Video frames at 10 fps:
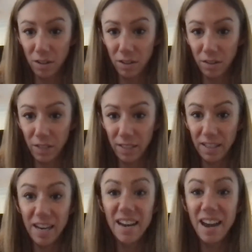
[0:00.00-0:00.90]

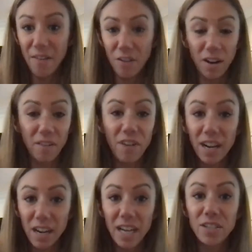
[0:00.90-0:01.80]
serviced? Never. In
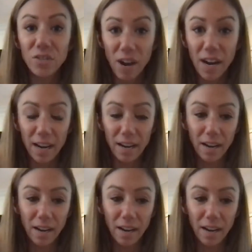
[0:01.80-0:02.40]
fact, I dread it.